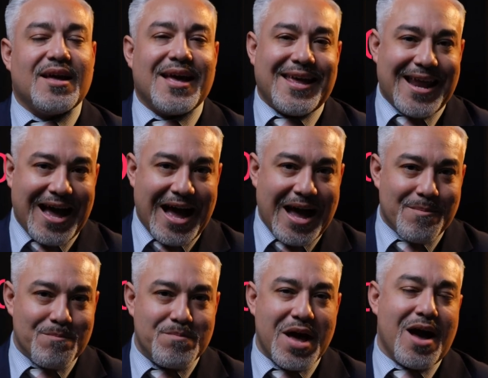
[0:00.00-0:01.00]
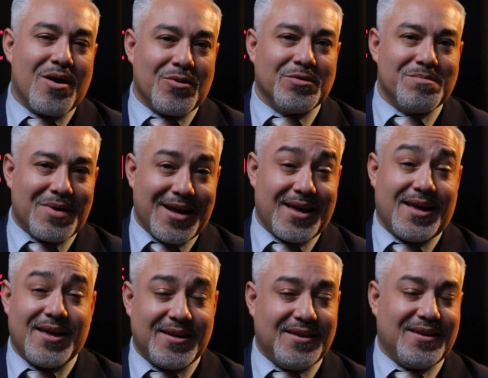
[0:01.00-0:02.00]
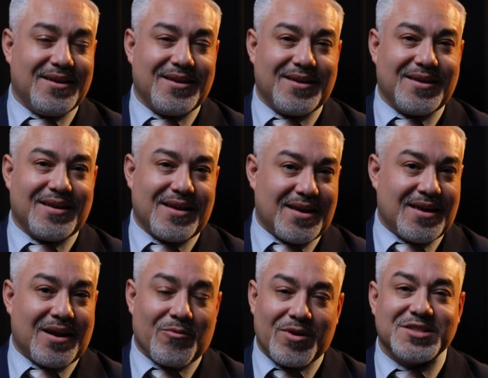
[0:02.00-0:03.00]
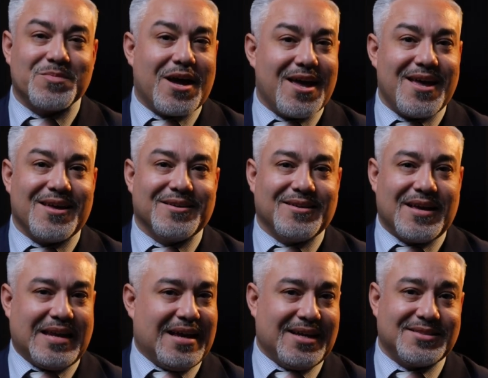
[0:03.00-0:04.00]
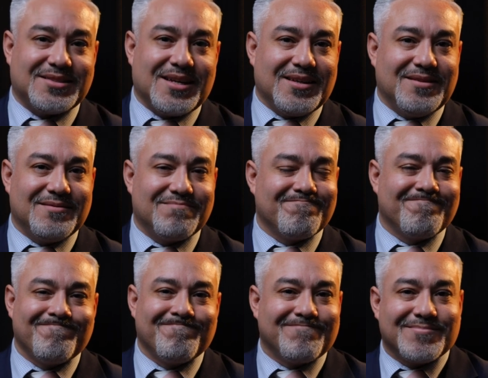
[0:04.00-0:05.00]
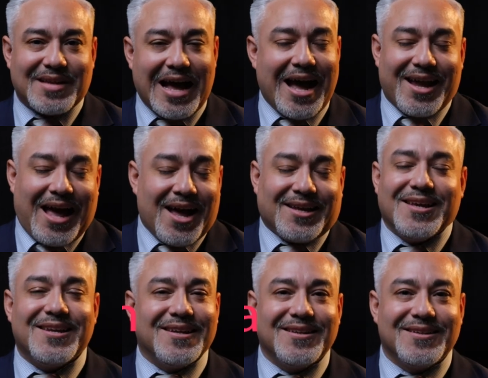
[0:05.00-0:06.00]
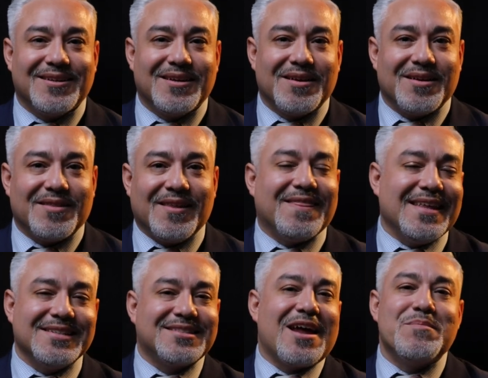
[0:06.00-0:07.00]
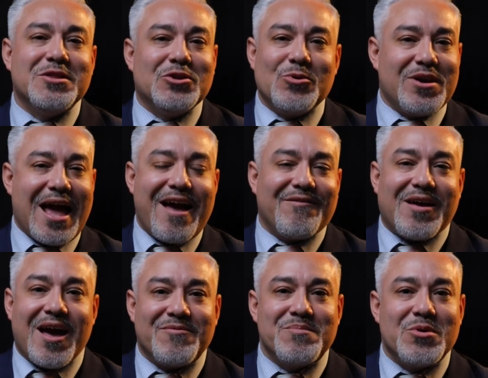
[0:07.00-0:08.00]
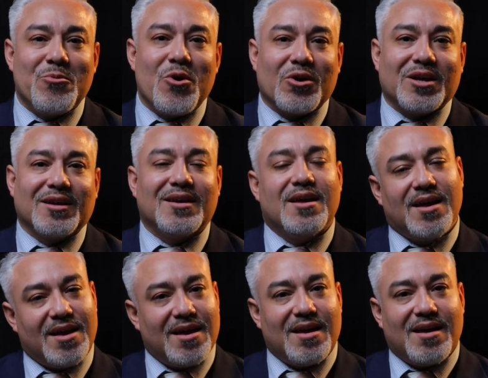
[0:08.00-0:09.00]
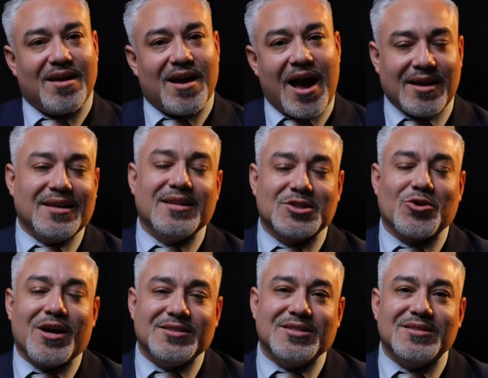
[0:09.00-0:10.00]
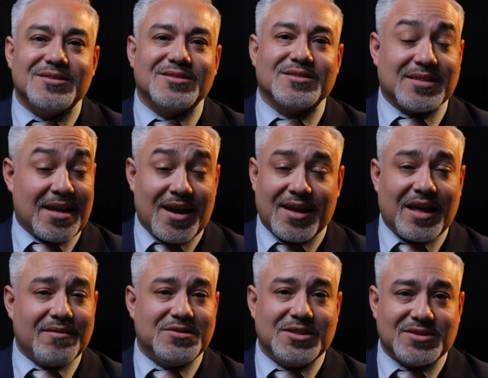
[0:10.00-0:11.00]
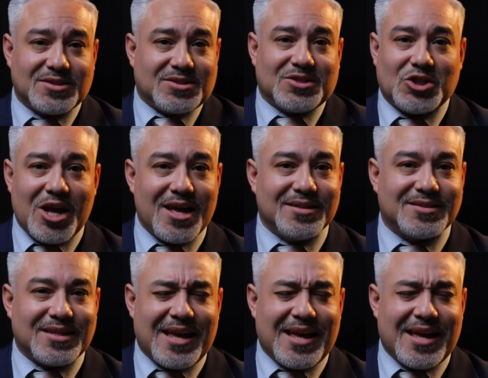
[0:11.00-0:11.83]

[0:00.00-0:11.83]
And I bowed my head and I raised my hand and I said, I get it. The things that I've been doing haven't been working. I need to try Jesus. And I gave Jesus a chance.